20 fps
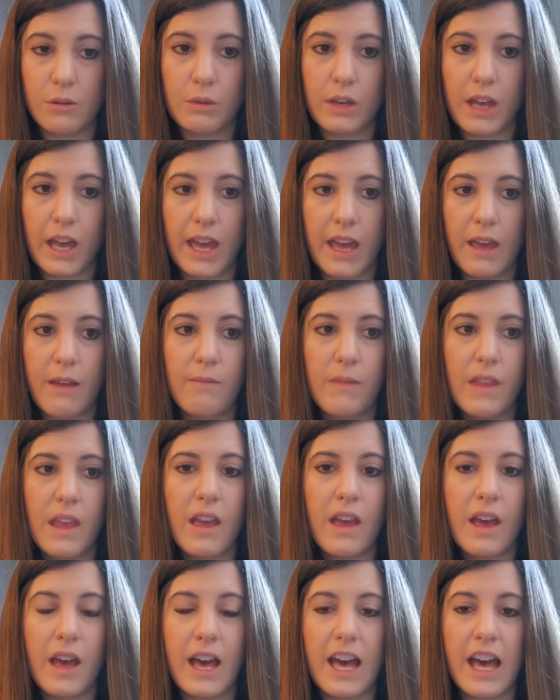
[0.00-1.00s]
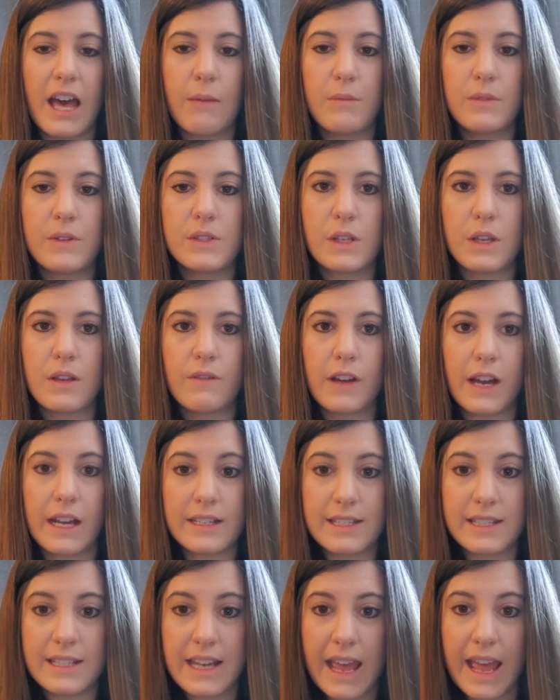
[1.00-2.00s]
Okay, so you've
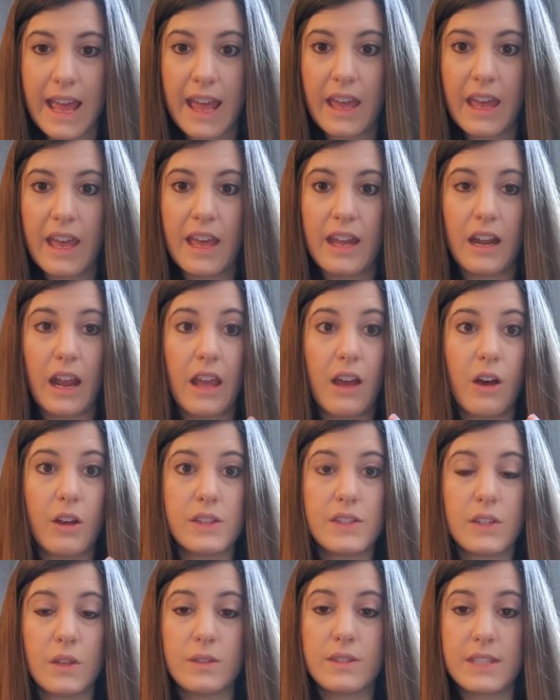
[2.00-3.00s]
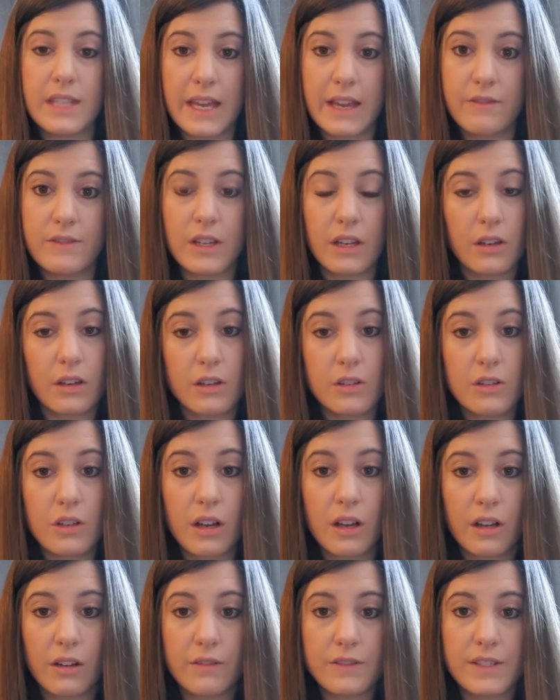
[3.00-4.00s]
got today, and I also saved a good
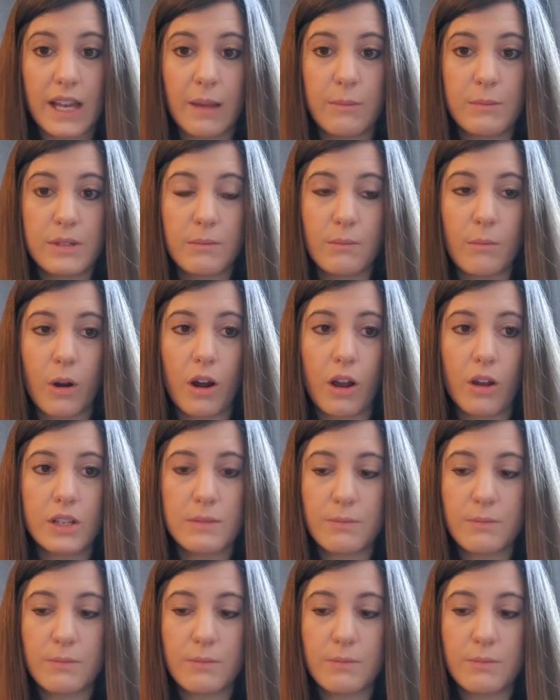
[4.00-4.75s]
chunk of time tomorrow.